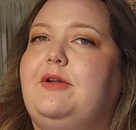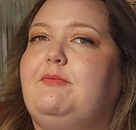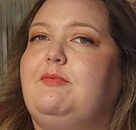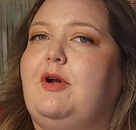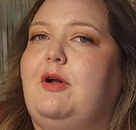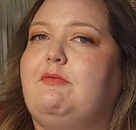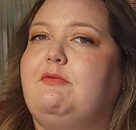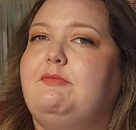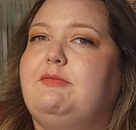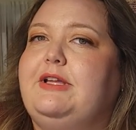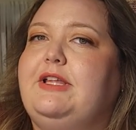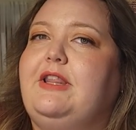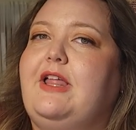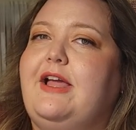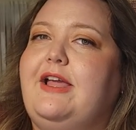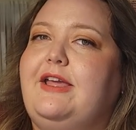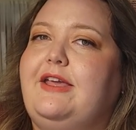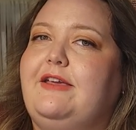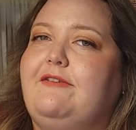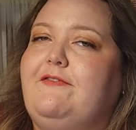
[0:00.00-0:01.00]
and probably
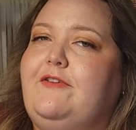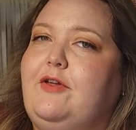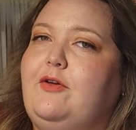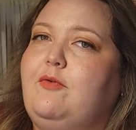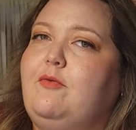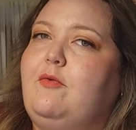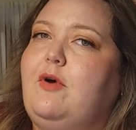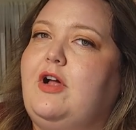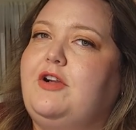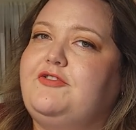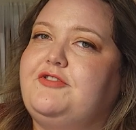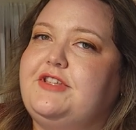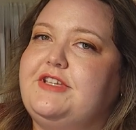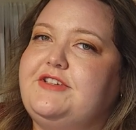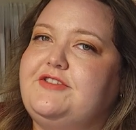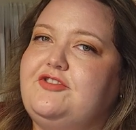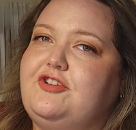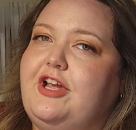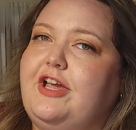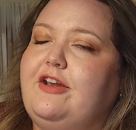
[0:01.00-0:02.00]
like if you watch
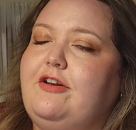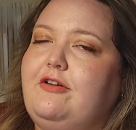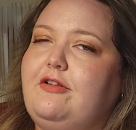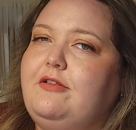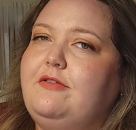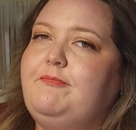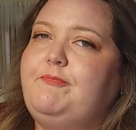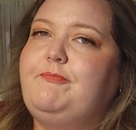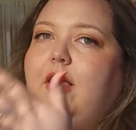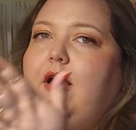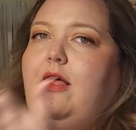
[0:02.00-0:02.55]
this channel.